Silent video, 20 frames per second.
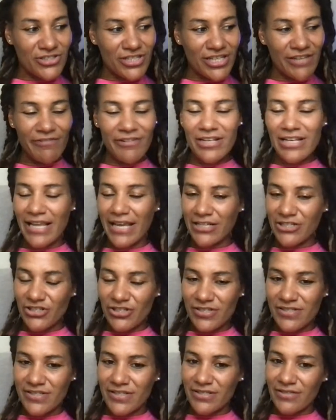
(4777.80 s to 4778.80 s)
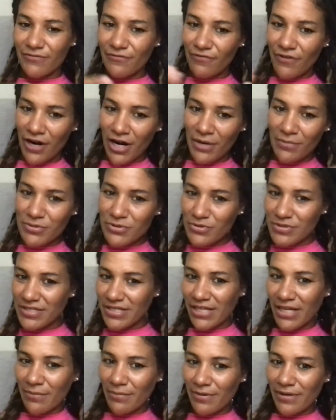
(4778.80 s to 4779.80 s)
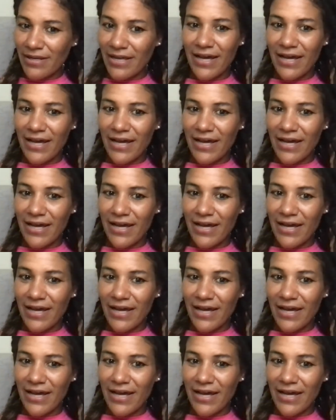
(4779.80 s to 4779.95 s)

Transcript: even like just the, the farm to table